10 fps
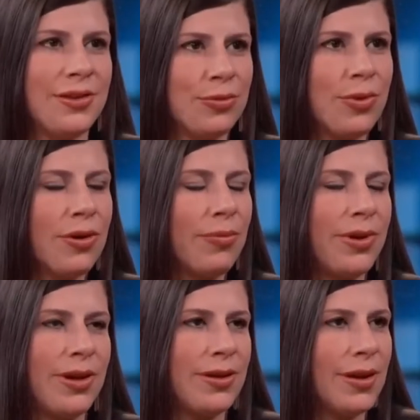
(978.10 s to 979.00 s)
as well,
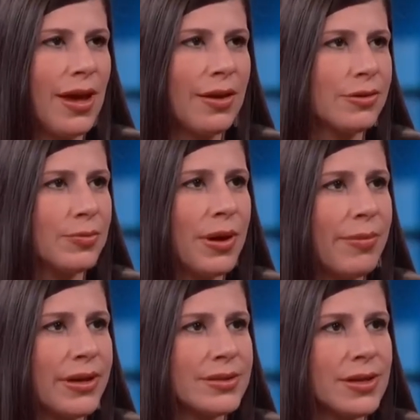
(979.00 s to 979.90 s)
being in the house by
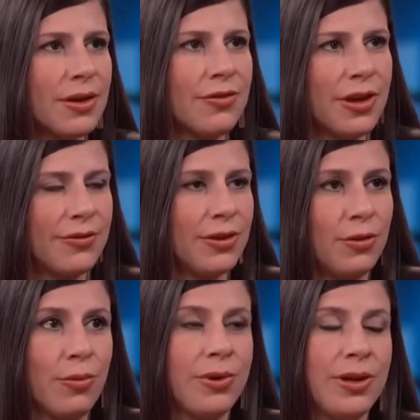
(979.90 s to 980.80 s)
myself, having
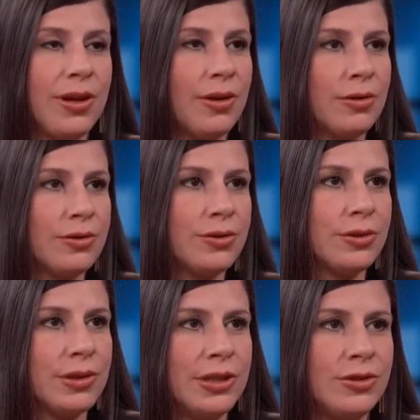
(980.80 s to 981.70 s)
nobody else to
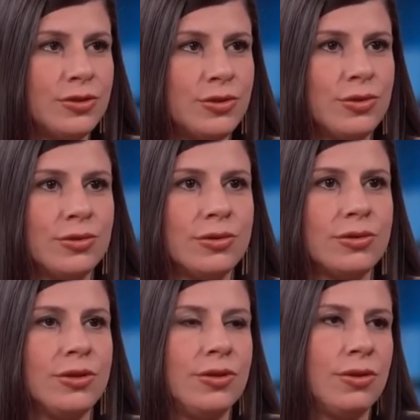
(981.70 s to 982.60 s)
lean
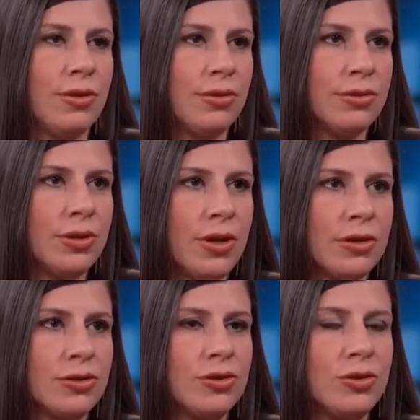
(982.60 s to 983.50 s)
to, you know,
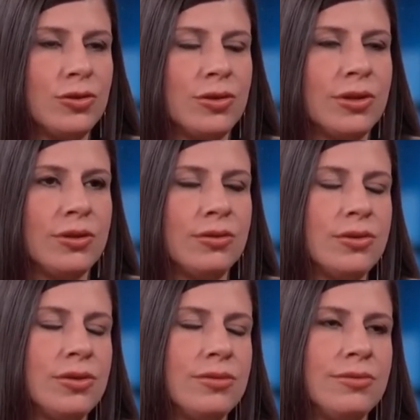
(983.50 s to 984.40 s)
talk to. It
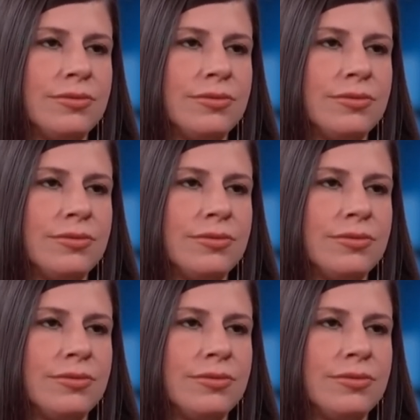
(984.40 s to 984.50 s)
was...